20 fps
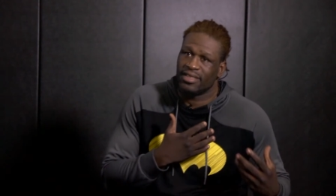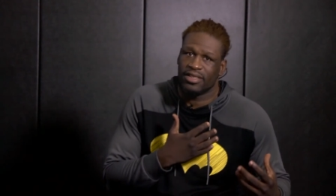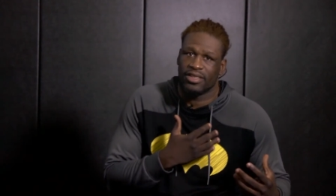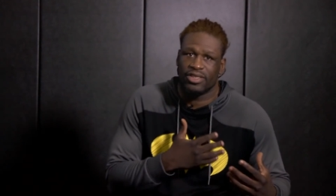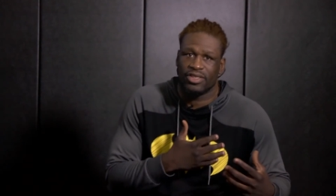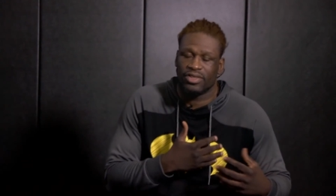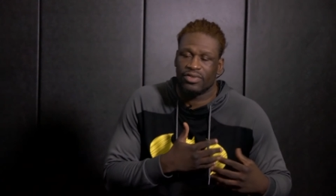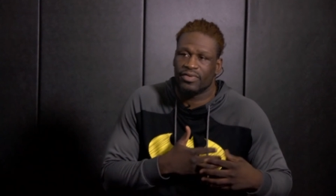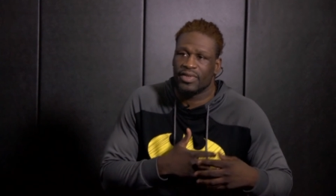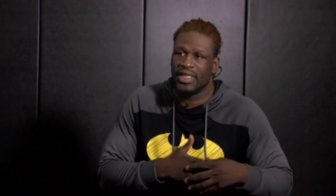in the
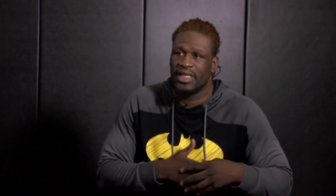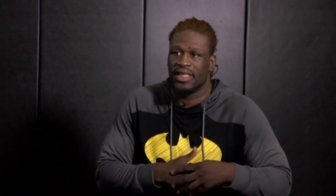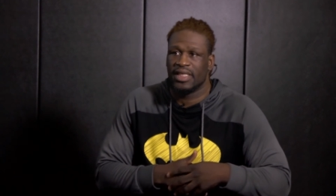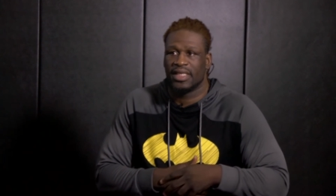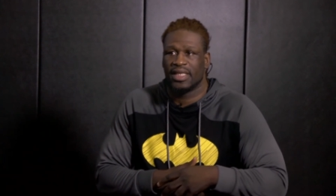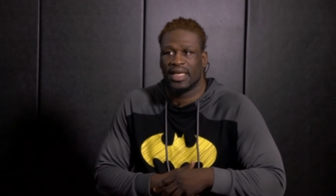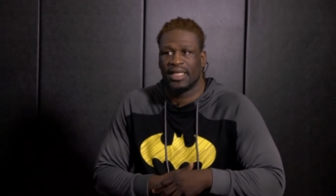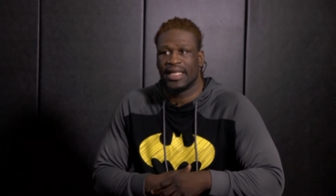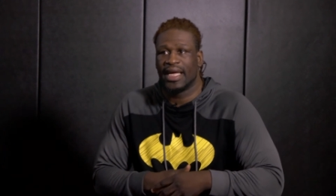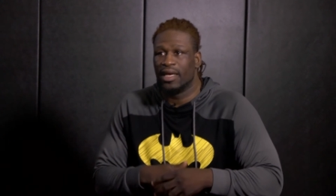street
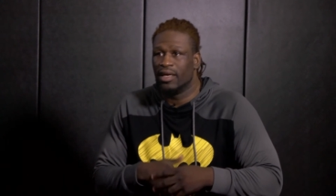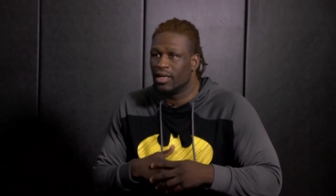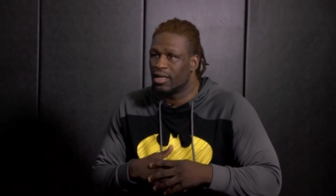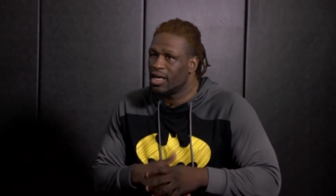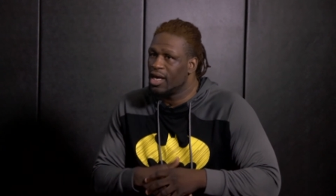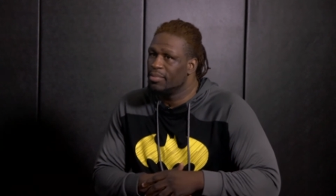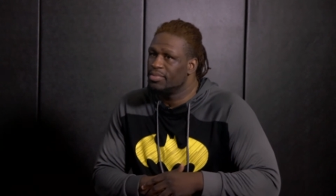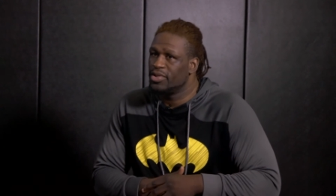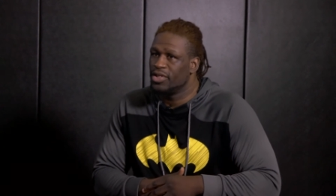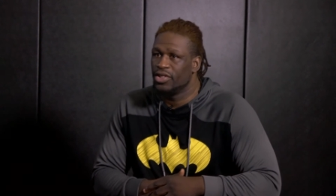that look
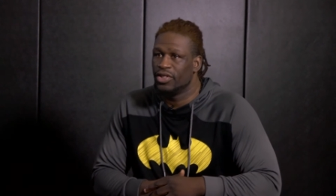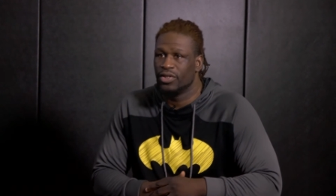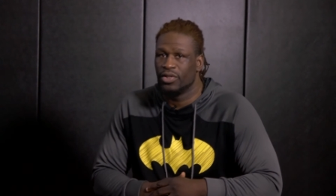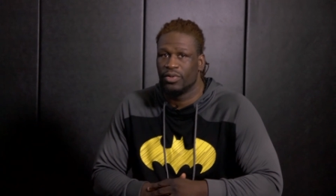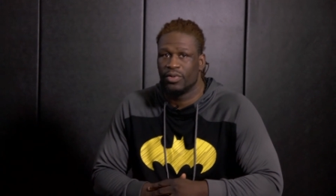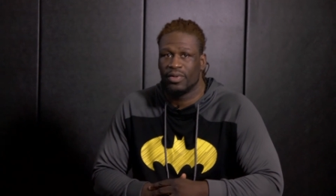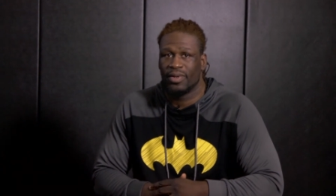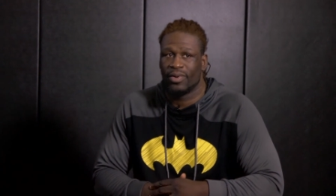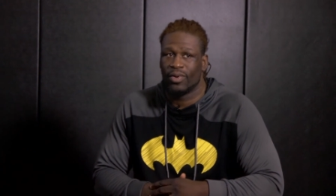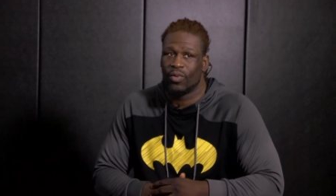up to
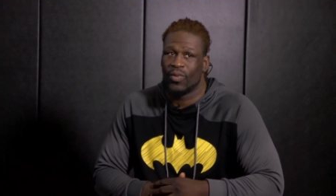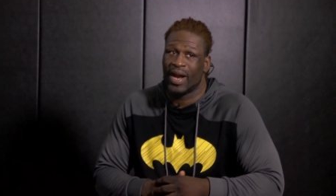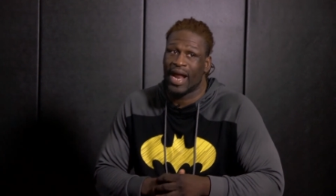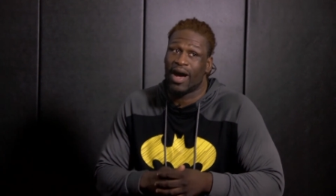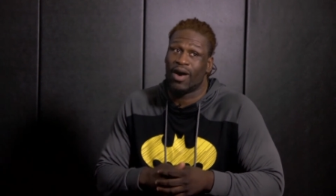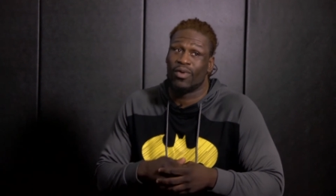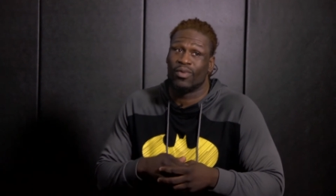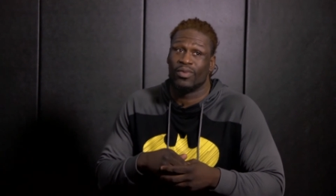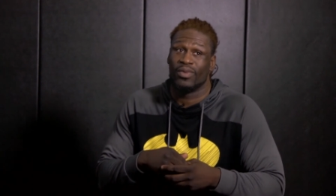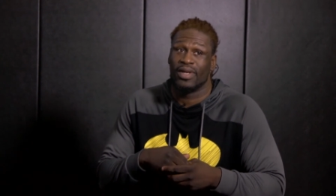you
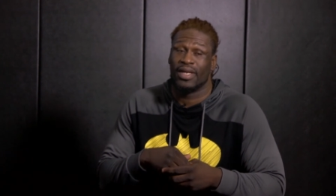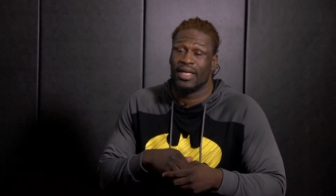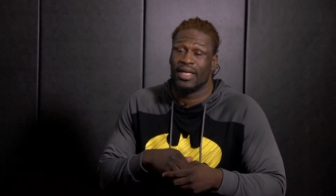without